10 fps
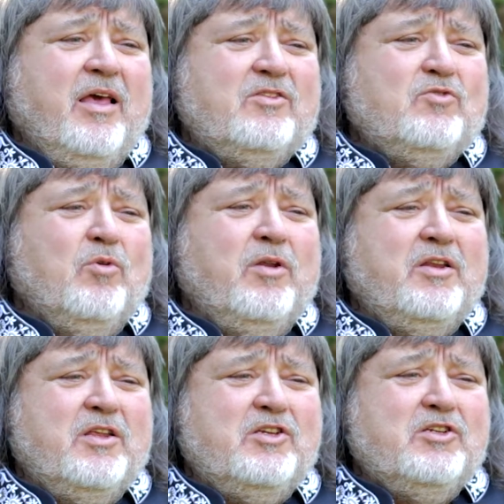It's all
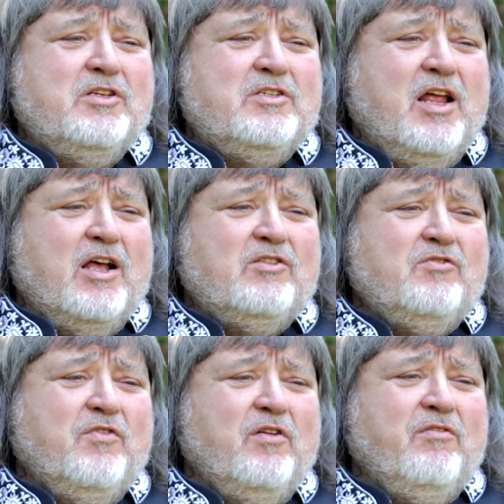indigenous now,
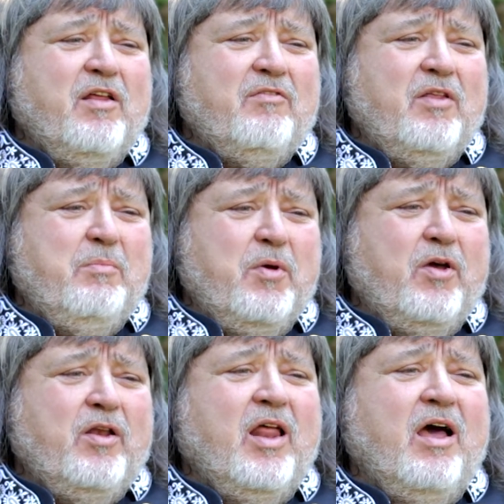it's full of lovely
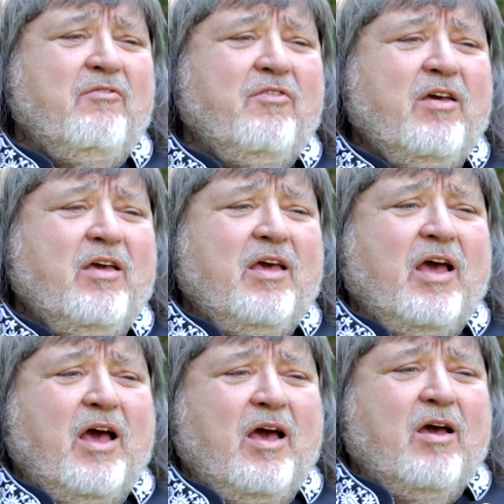bird life
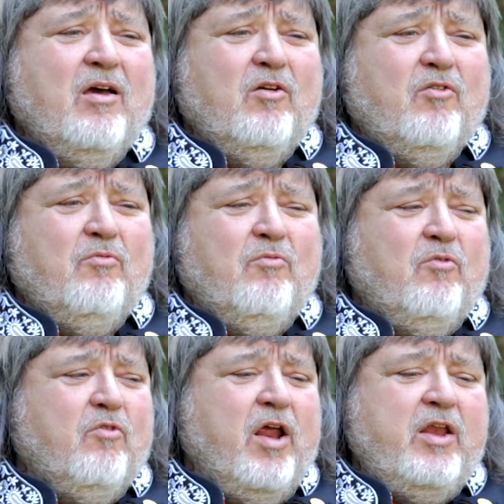uh,
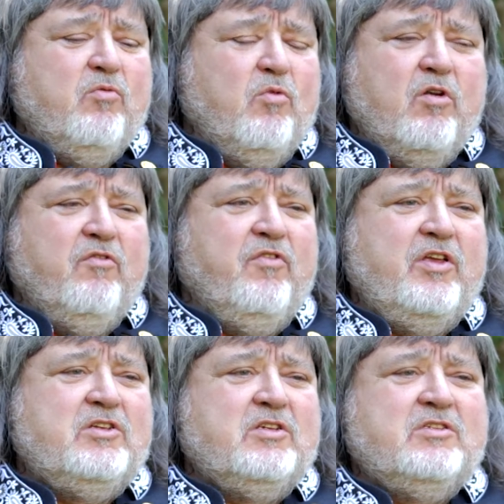great water
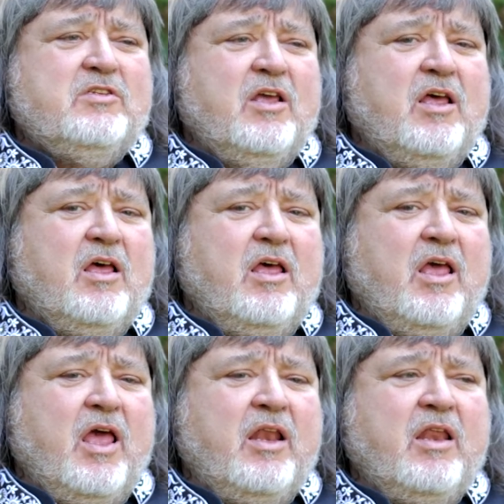features, uh,
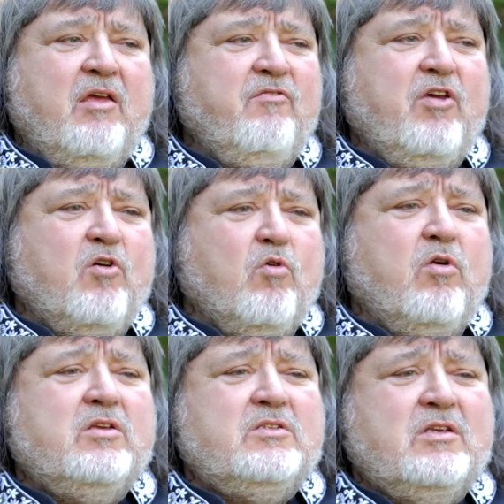and every
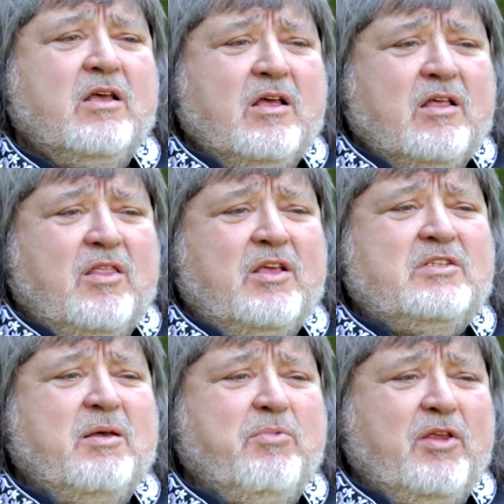corner
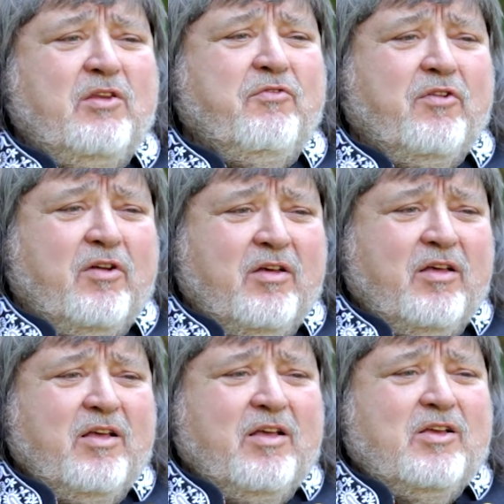there's something different.
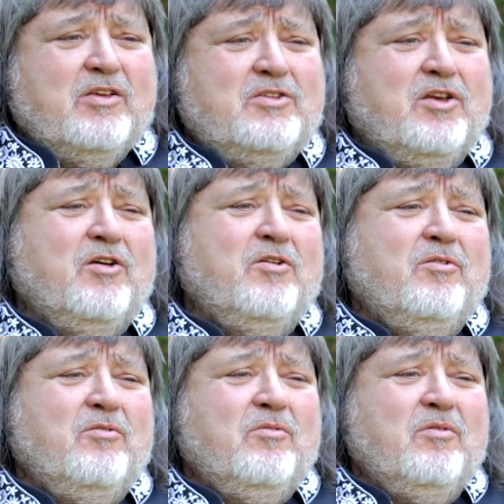
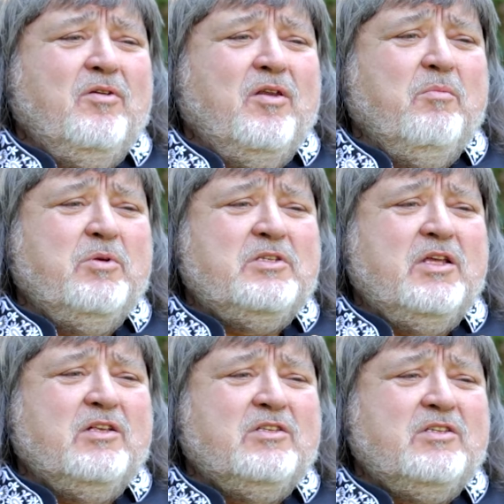So, you know,
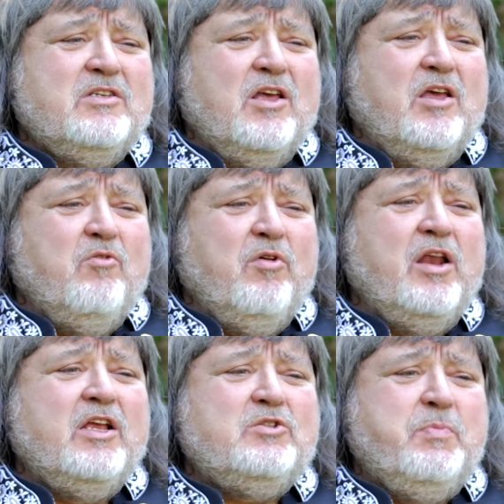Misty Hills is a, a real